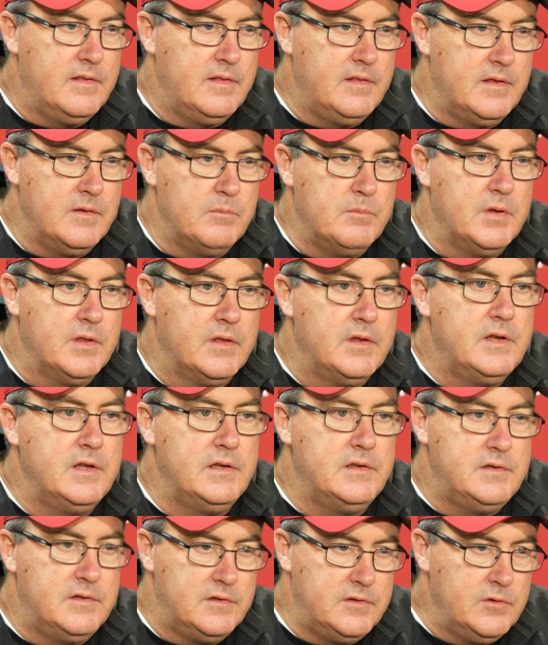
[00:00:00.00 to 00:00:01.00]
the
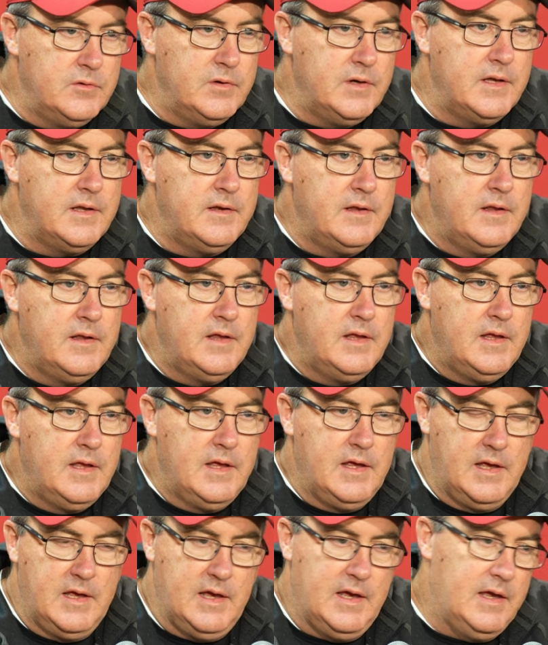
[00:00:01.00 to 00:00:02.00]
ability to do it,
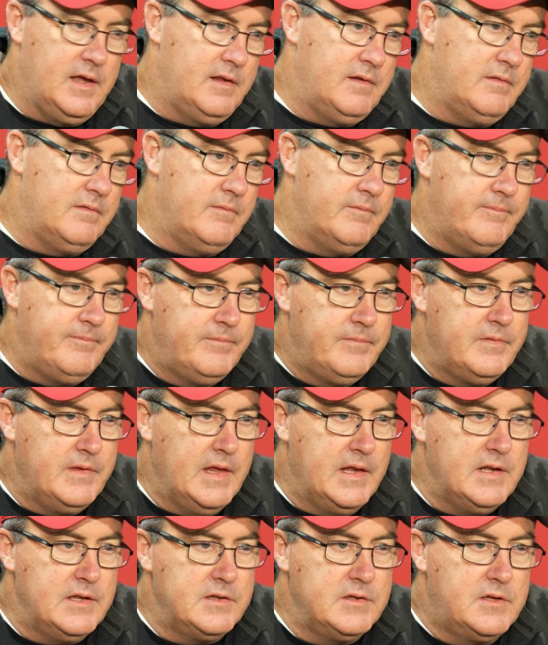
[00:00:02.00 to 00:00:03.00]
and
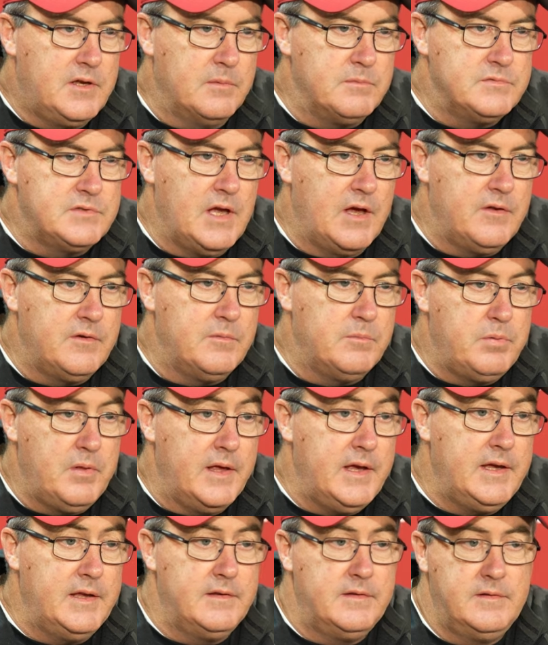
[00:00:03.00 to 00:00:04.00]
then it comes down to
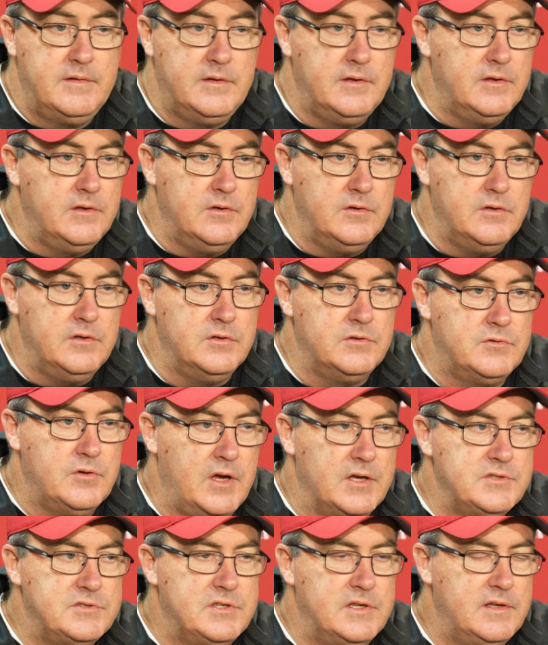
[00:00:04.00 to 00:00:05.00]
playing. You
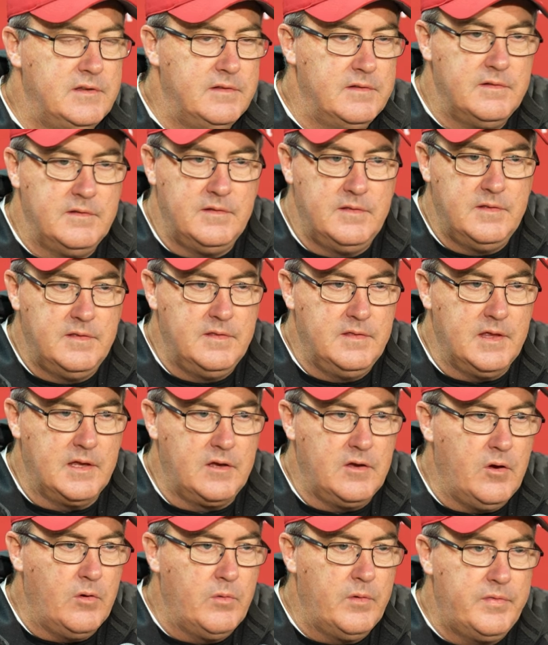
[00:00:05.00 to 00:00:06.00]
trust it,
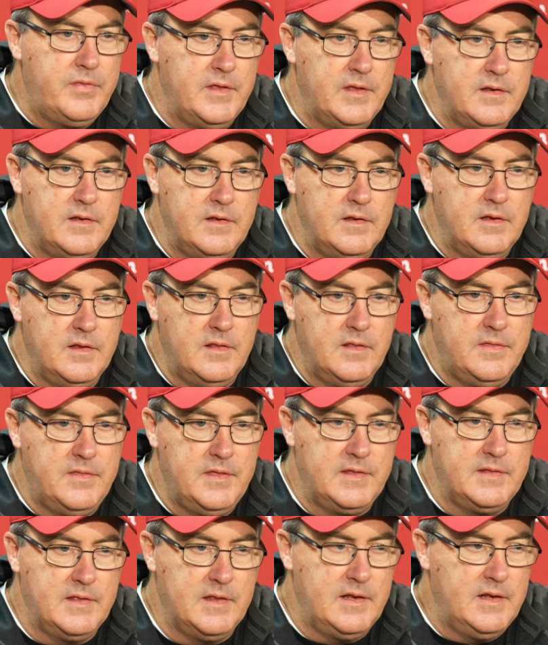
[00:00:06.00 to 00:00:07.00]
then go with it. And then the
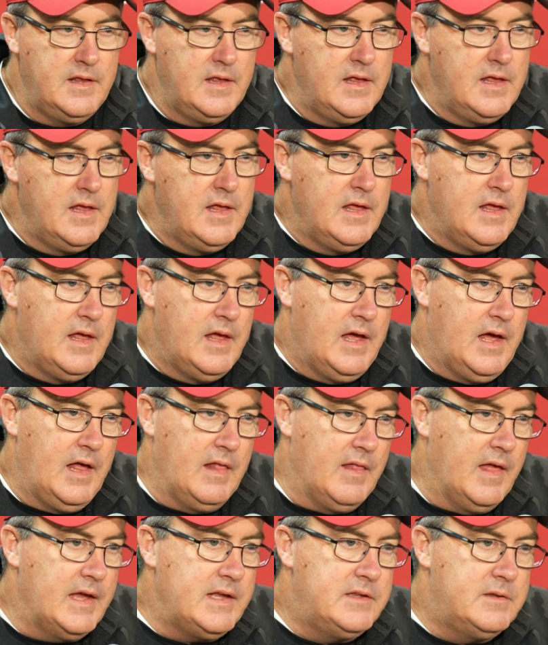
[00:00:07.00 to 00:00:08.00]
thing that I
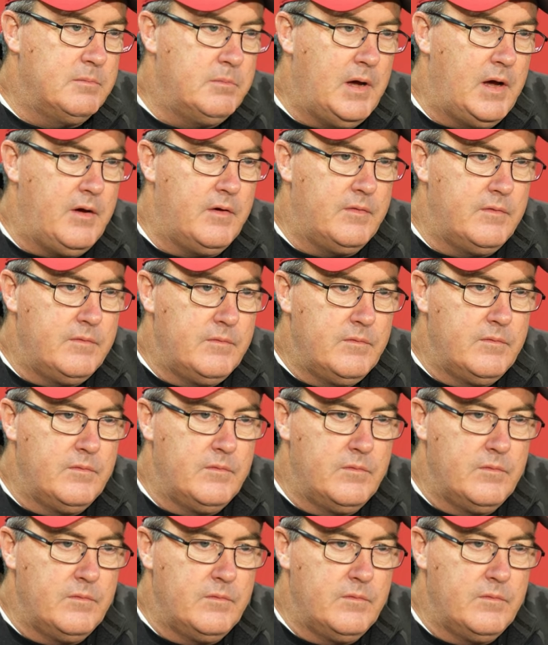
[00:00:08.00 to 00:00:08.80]
liked about